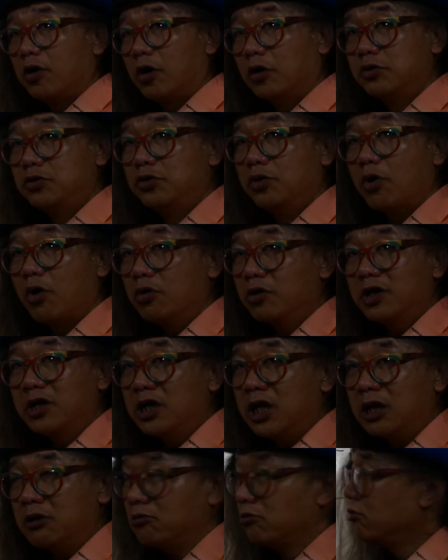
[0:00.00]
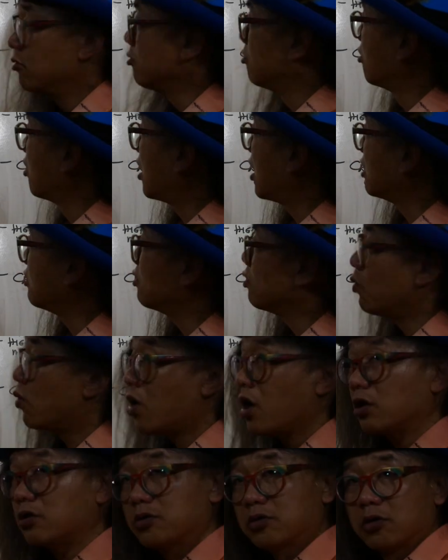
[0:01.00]
Or do you only need 100
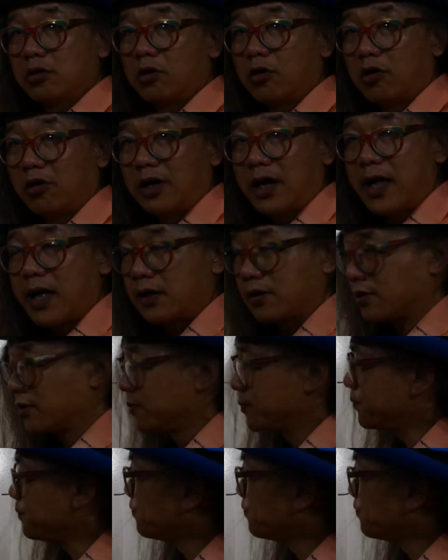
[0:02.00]
watts or less?